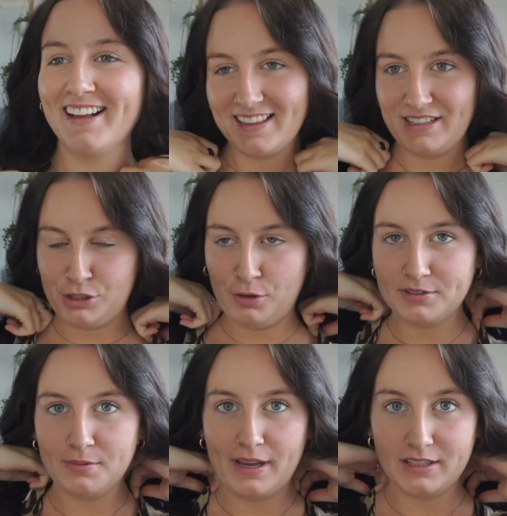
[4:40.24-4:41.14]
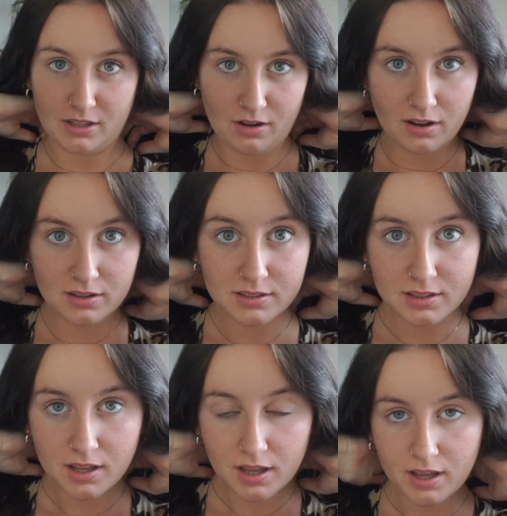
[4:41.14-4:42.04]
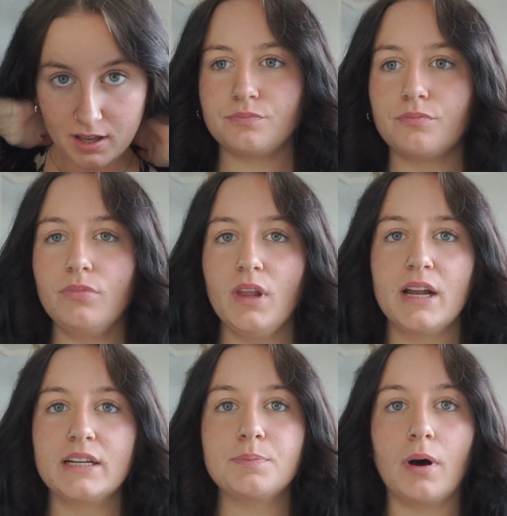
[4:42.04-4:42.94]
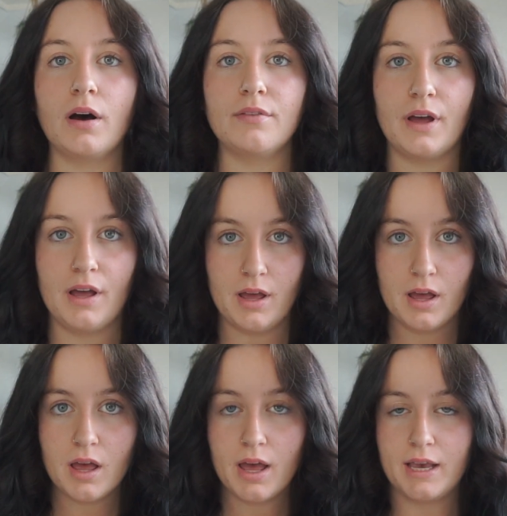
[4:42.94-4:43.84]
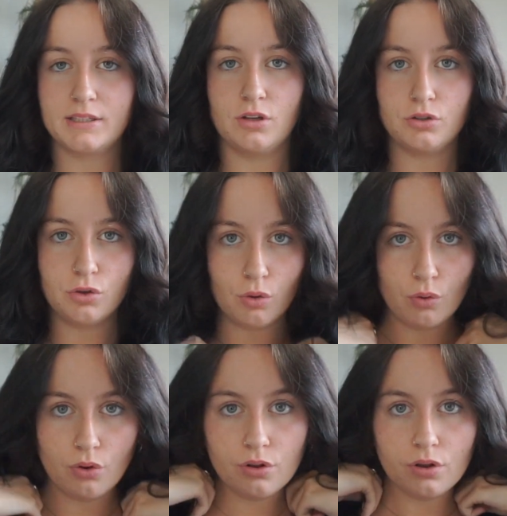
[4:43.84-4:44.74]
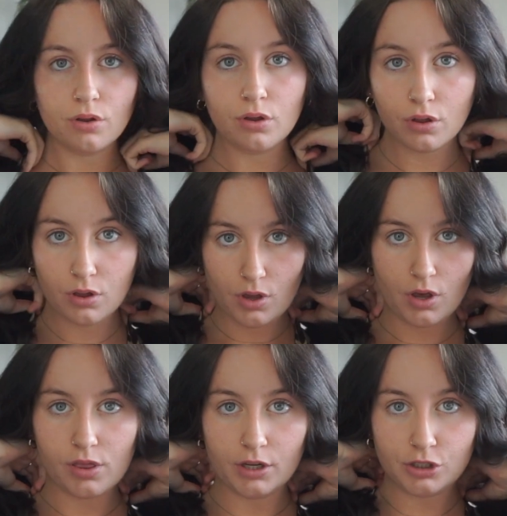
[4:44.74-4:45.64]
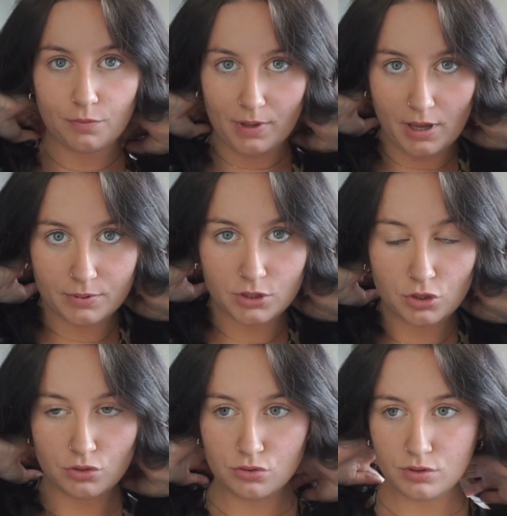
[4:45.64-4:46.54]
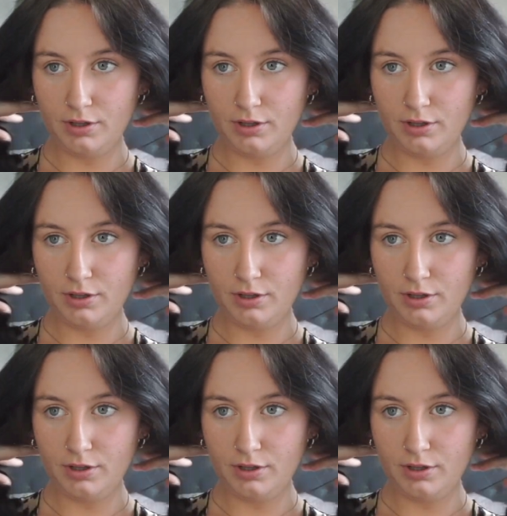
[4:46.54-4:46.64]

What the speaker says: This top's from ASOS. Here's part of a ASOS haul. That should be up soon.